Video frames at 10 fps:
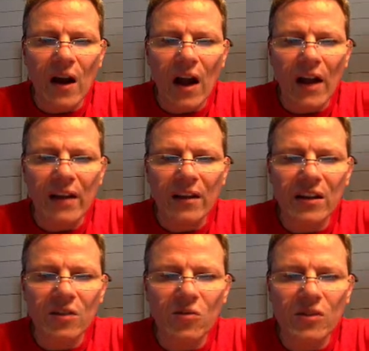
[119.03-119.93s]
I can
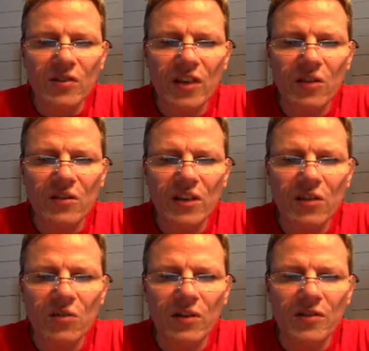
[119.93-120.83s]
increase that or
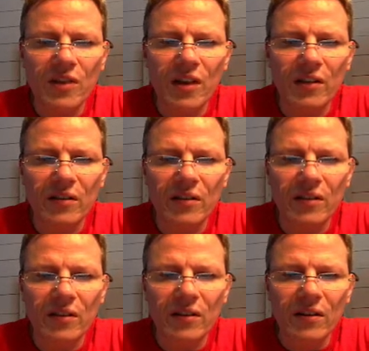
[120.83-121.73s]
decrease that
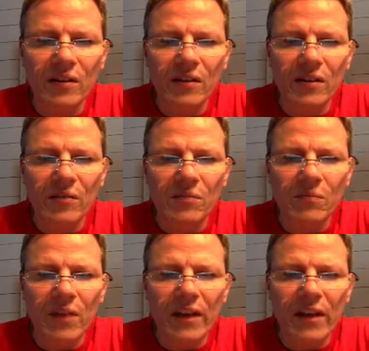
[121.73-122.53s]
by